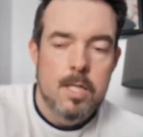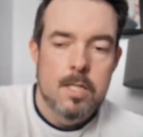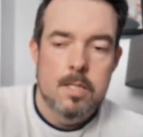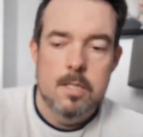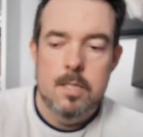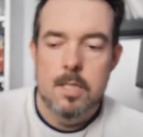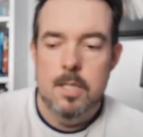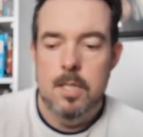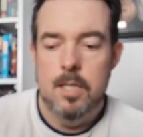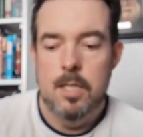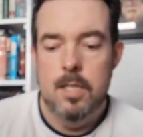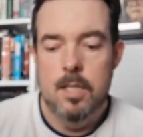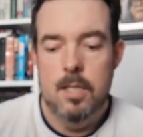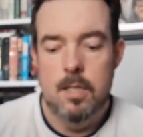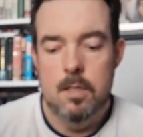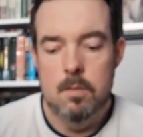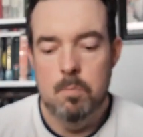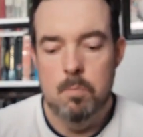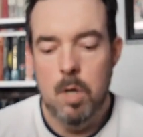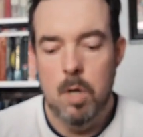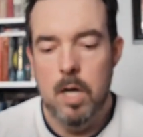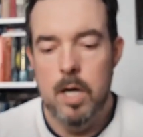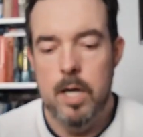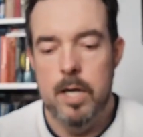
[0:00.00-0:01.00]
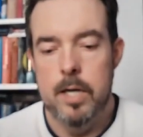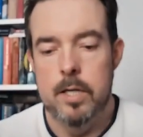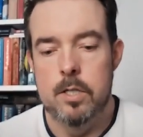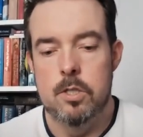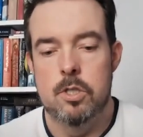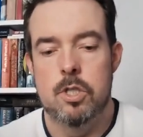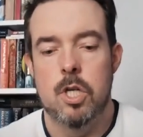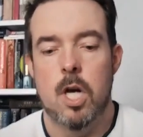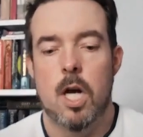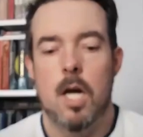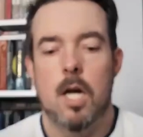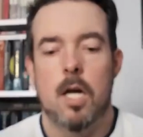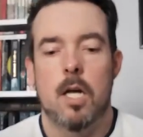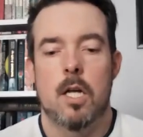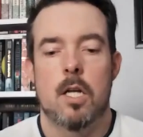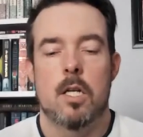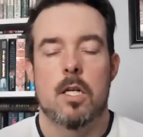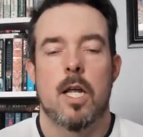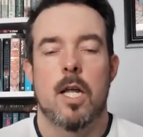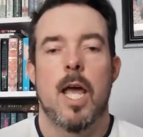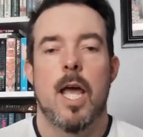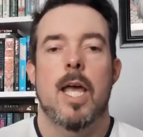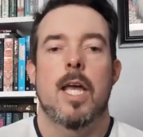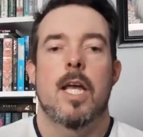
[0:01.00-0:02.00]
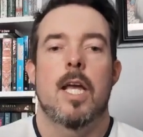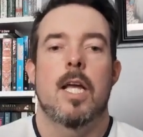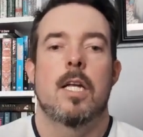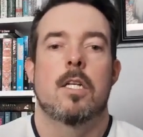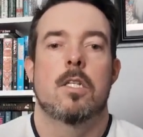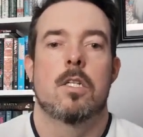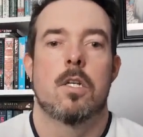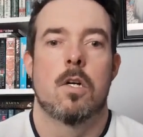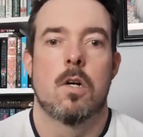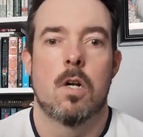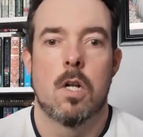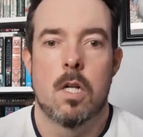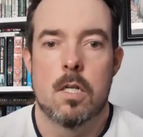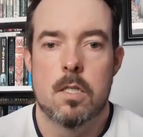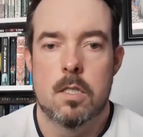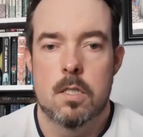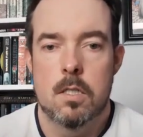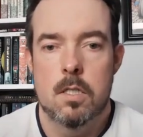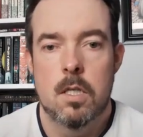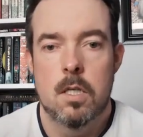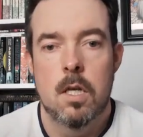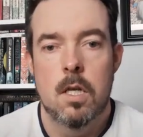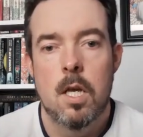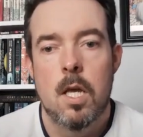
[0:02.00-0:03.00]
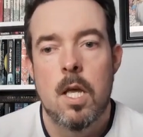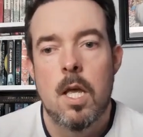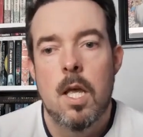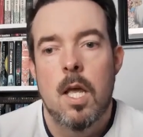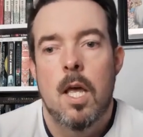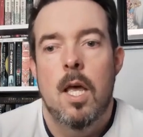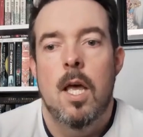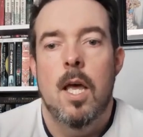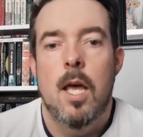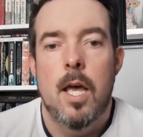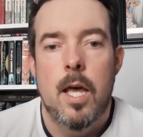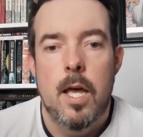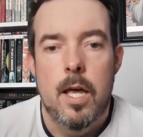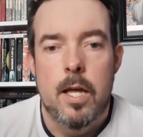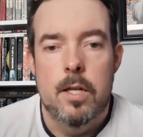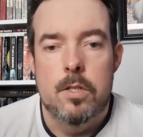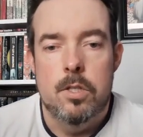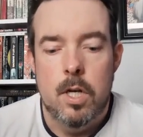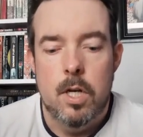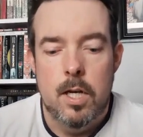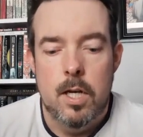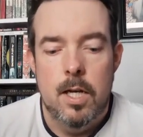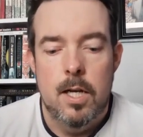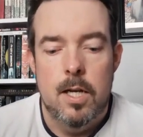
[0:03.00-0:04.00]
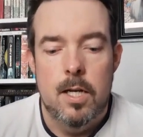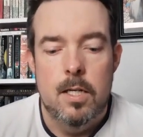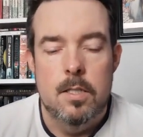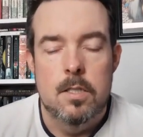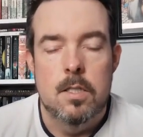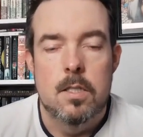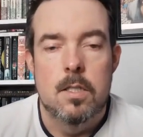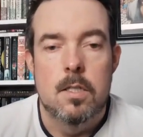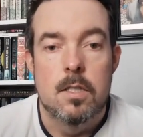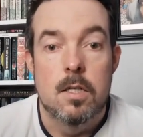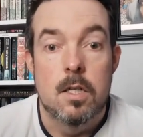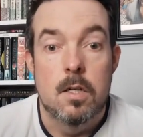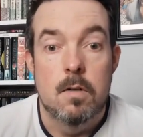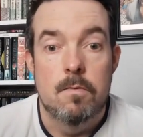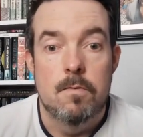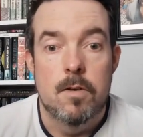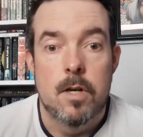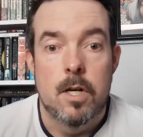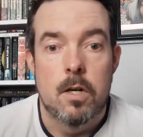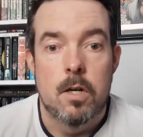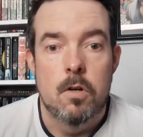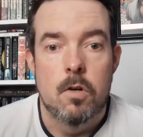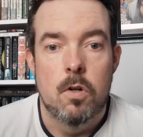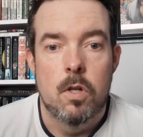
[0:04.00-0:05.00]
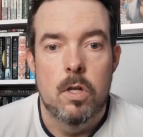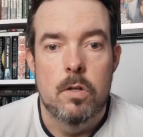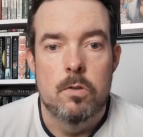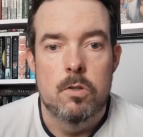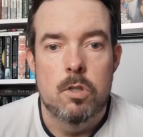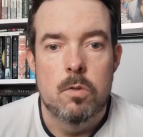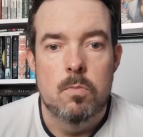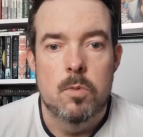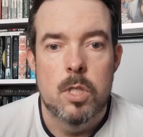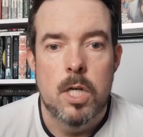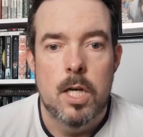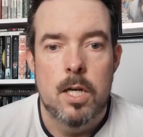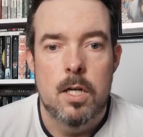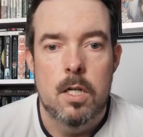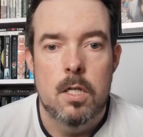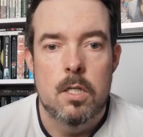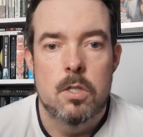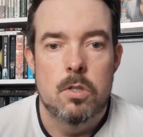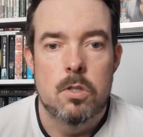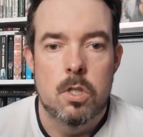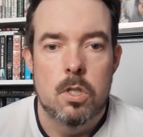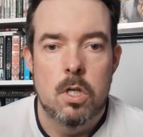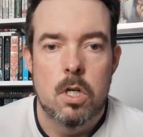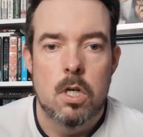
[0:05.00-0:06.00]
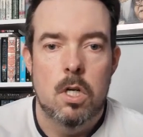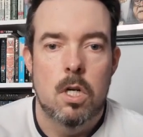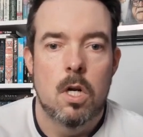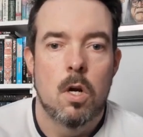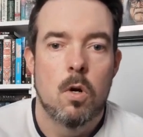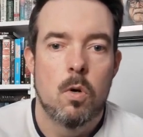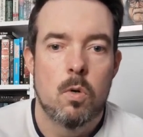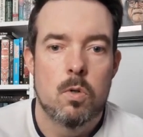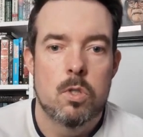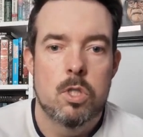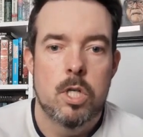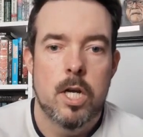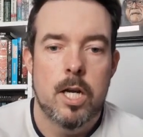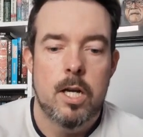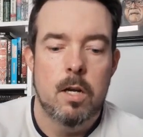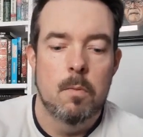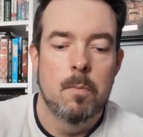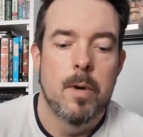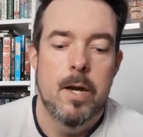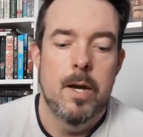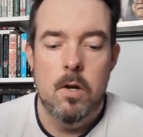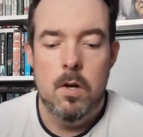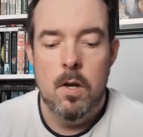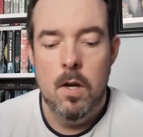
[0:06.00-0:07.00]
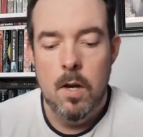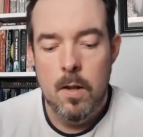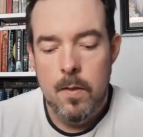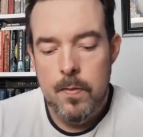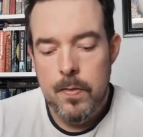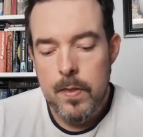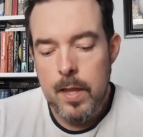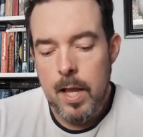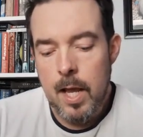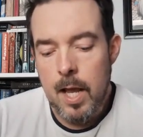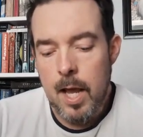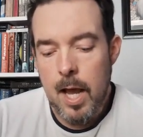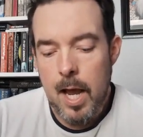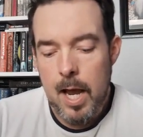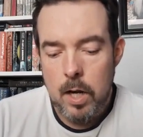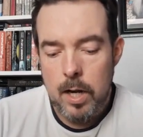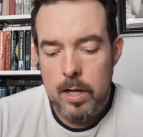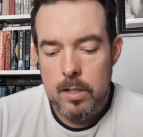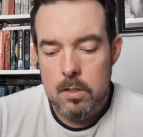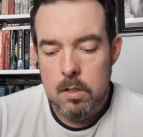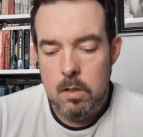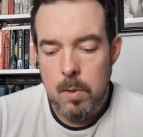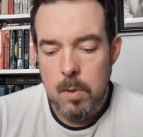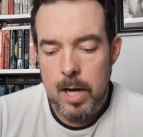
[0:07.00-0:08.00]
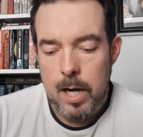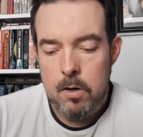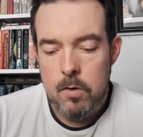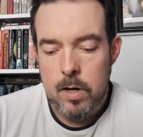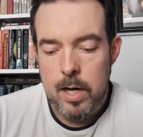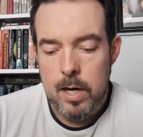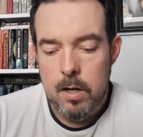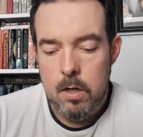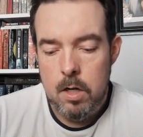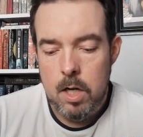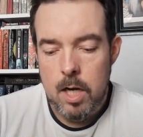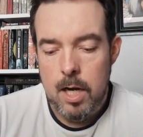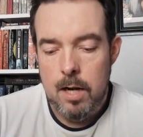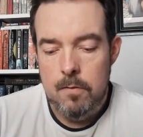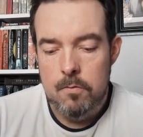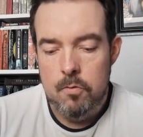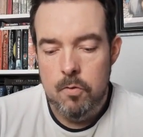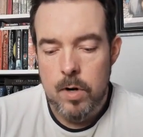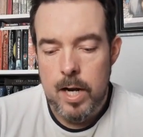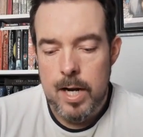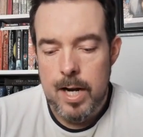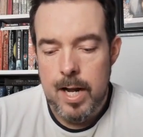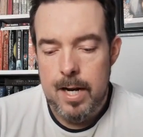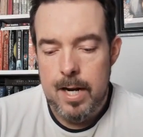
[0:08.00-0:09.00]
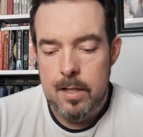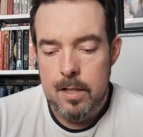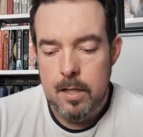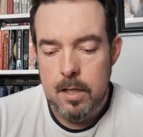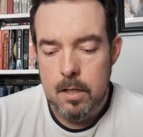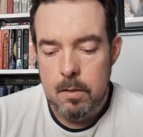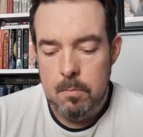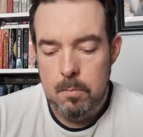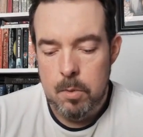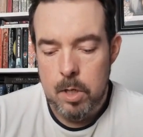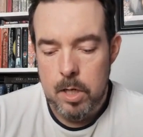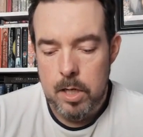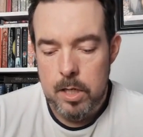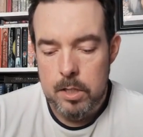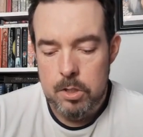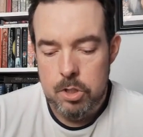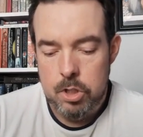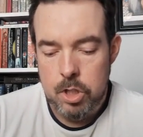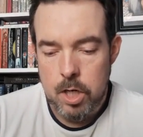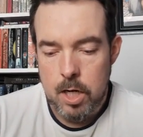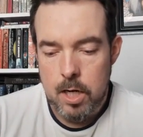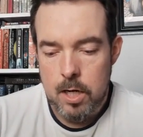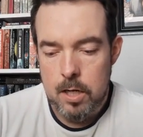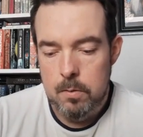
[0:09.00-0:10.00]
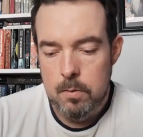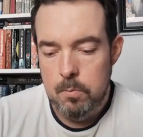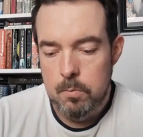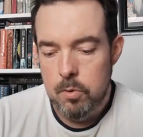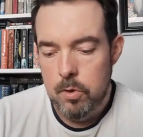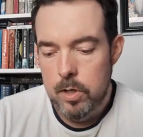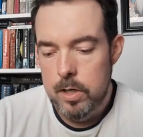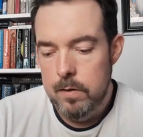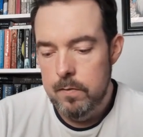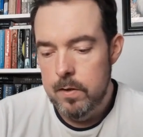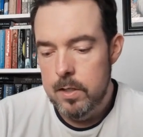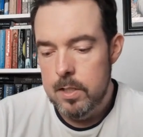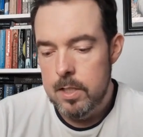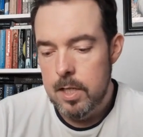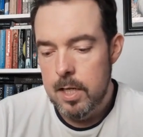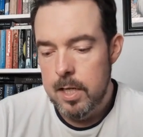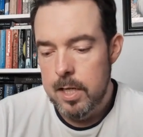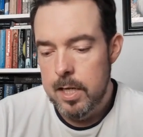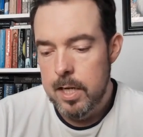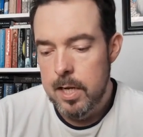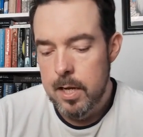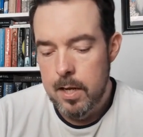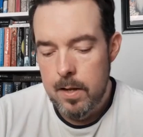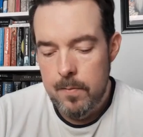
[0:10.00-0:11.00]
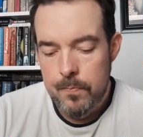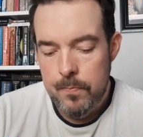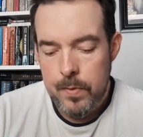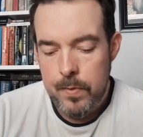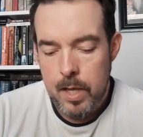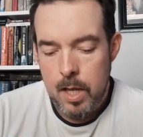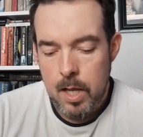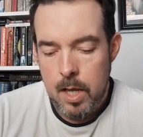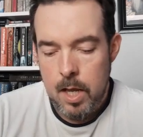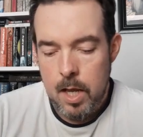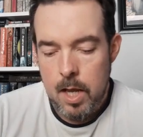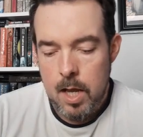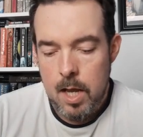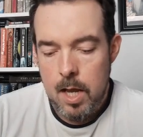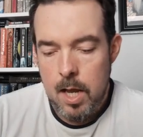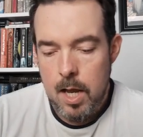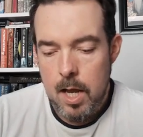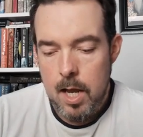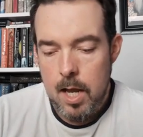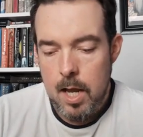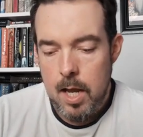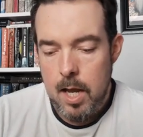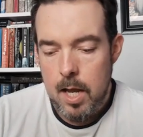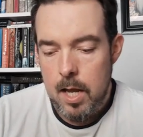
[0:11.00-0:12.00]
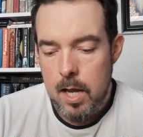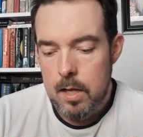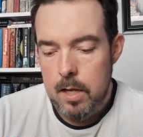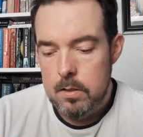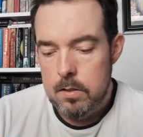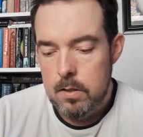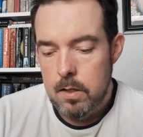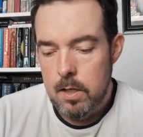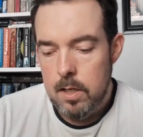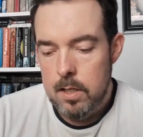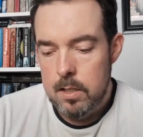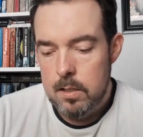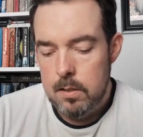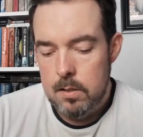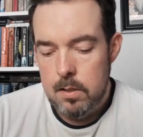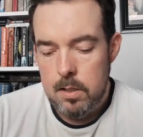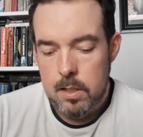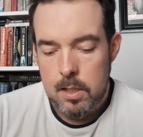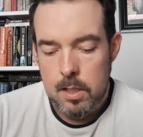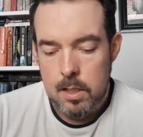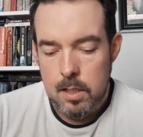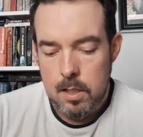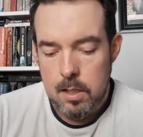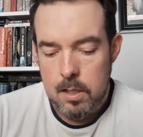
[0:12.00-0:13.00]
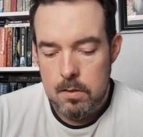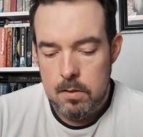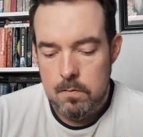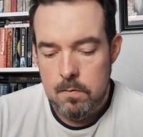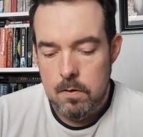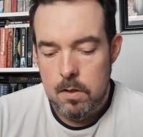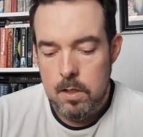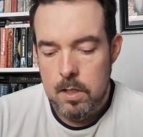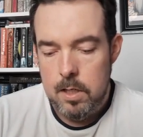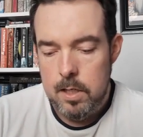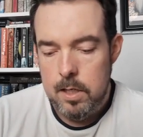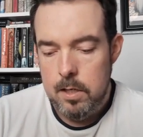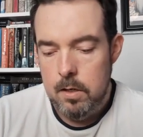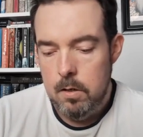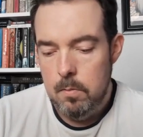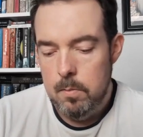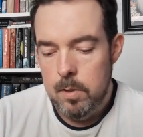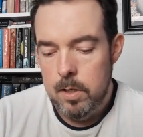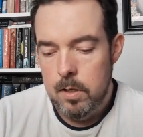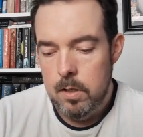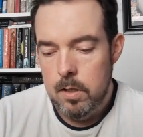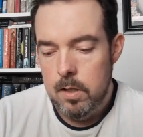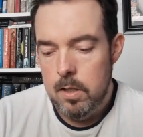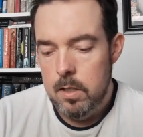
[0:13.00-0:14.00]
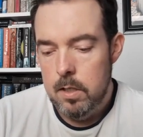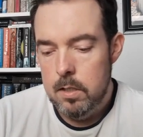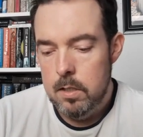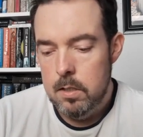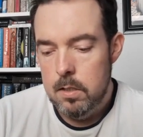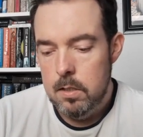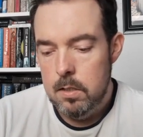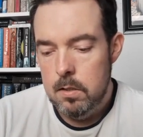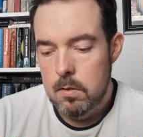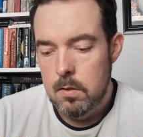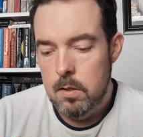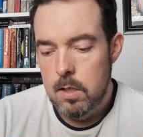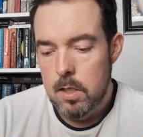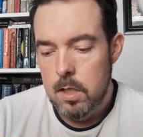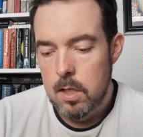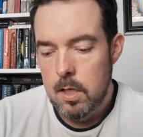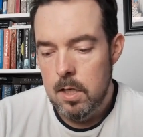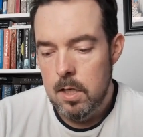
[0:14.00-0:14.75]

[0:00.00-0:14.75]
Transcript: This is by John A. Douglas. John has a very cool YouTube channel. You should go check him out. Okay, so The Black Crown. I haven't read anything by John previously. So let's see. Let's find out about this.